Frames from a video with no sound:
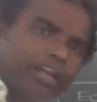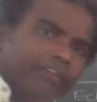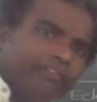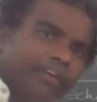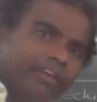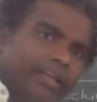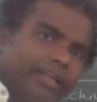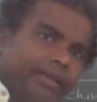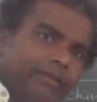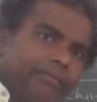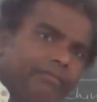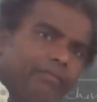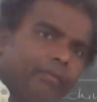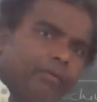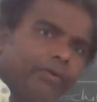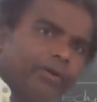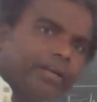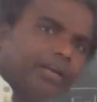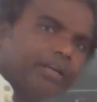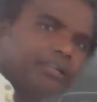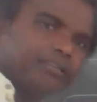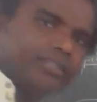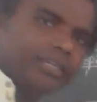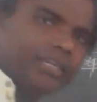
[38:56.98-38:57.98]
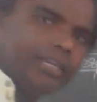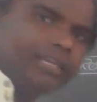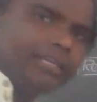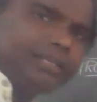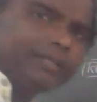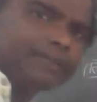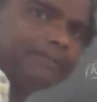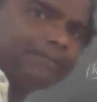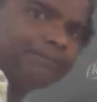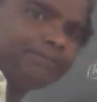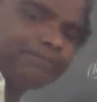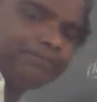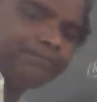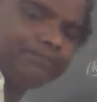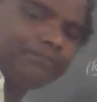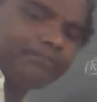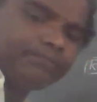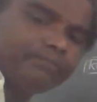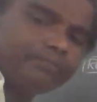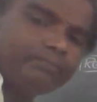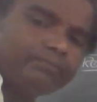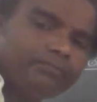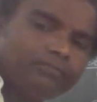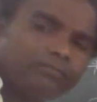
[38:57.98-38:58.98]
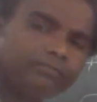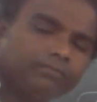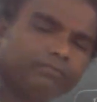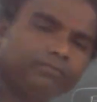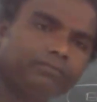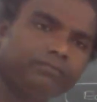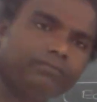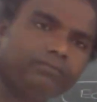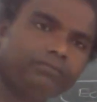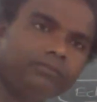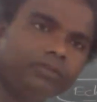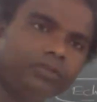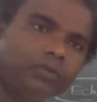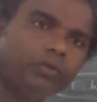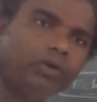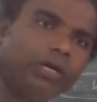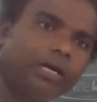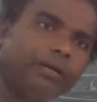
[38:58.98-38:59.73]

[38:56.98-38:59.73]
important thing. What ma?